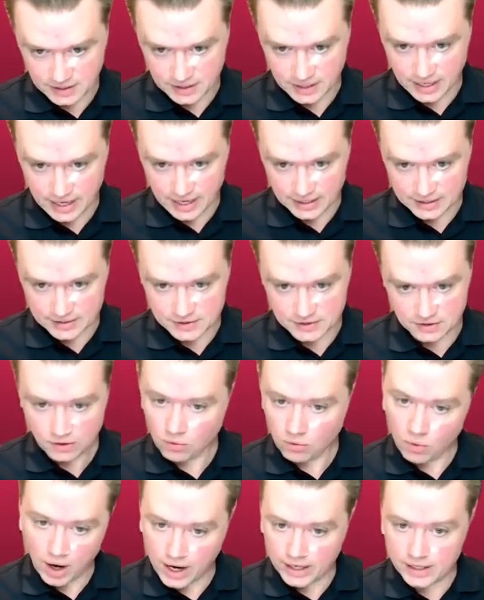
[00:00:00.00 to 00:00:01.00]
an X and a
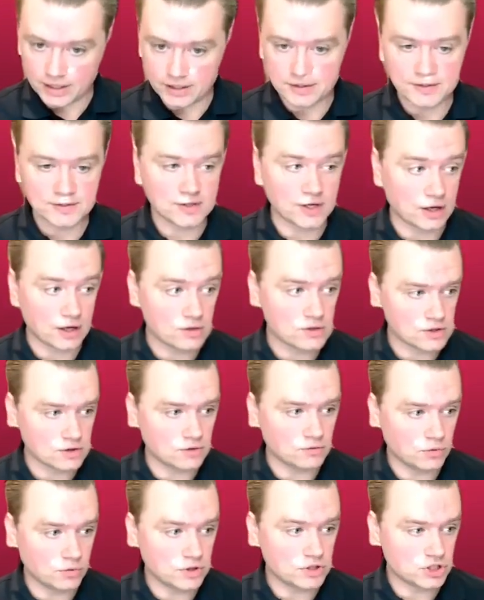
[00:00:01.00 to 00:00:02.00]
Y in cells
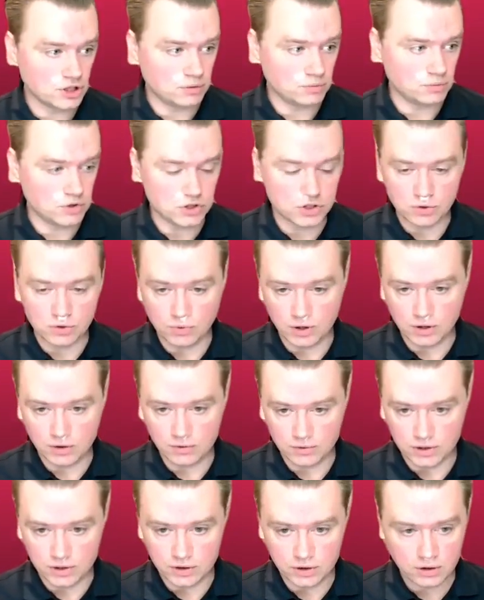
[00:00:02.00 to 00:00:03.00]
of which image you want to
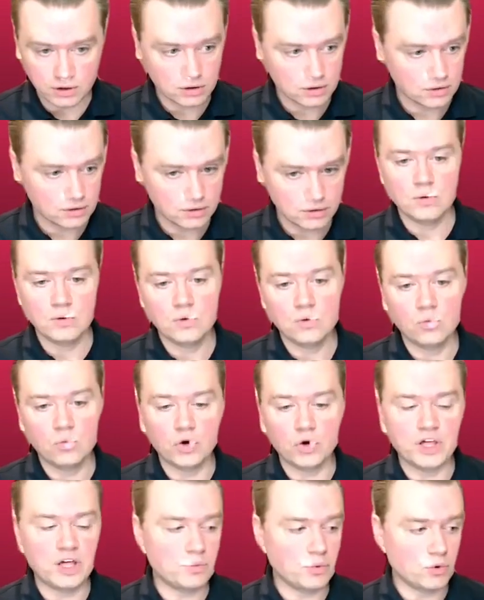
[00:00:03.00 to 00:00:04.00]
render. We'll
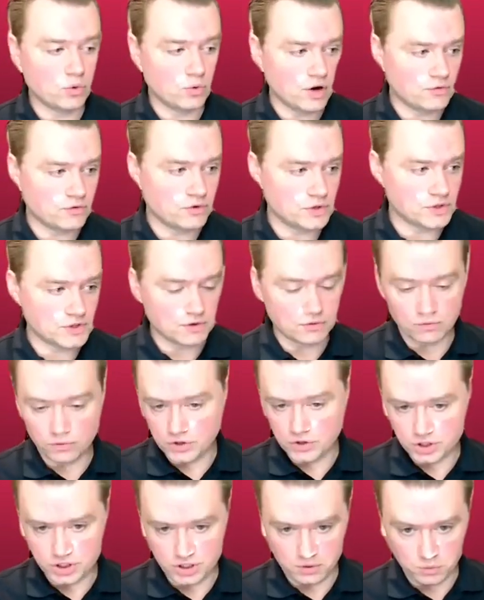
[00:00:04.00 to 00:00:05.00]
keep a reference of
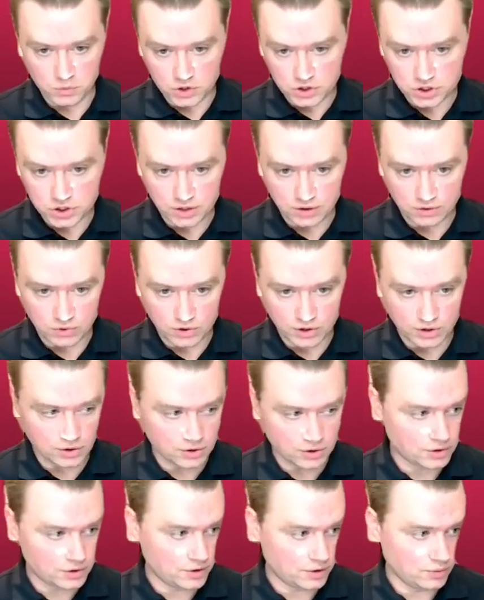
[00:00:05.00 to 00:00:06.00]
which image that we're
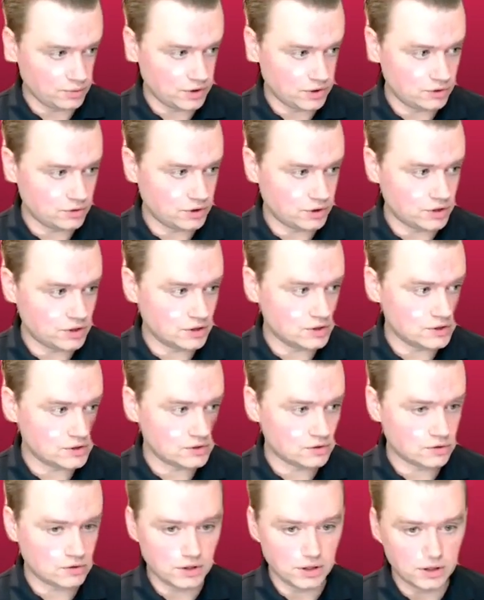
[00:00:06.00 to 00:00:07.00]
currently rendering to the
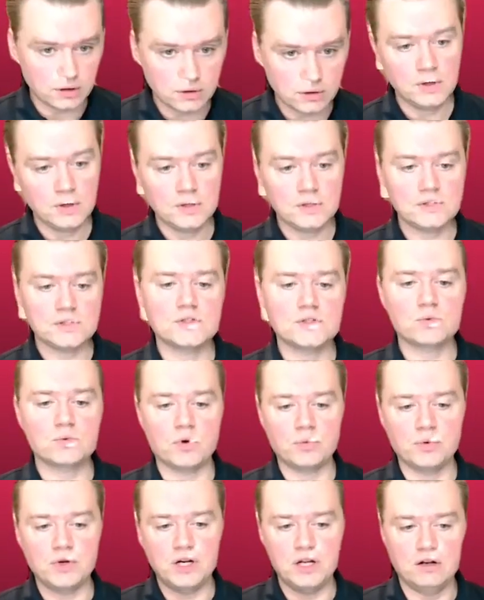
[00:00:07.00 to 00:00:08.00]
screen. This is where
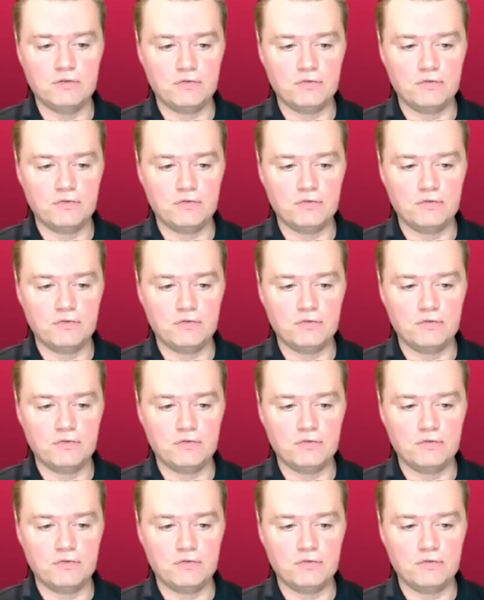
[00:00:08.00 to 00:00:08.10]
we need to